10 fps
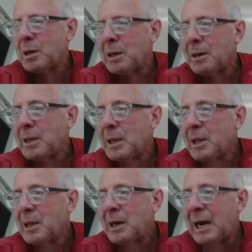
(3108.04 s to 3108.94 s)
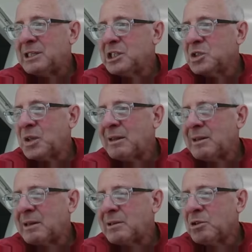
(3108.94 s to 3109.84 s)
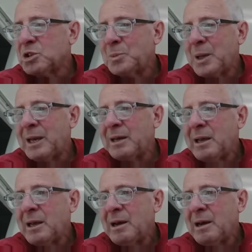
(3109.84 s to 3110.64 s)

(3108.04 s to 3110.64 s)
I just think that there's been